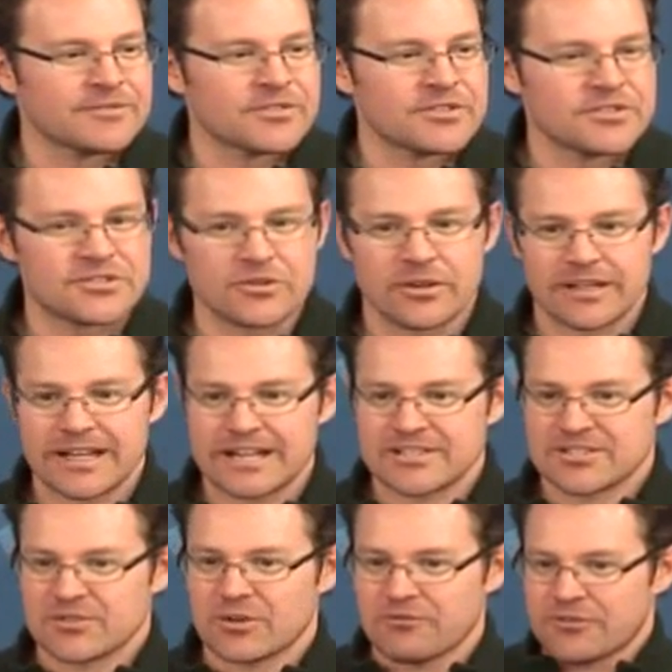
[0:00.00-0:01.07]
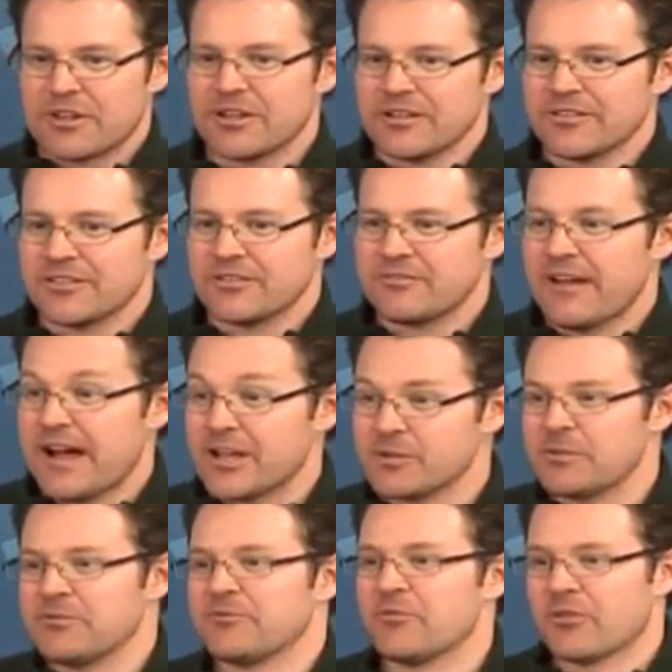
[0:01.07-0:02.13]
So it gets sort of the value
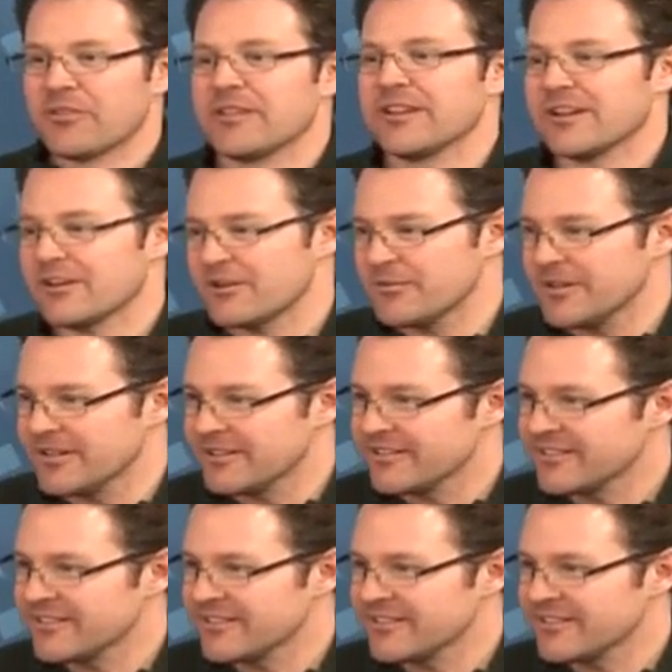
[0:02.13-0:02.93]
before the increment.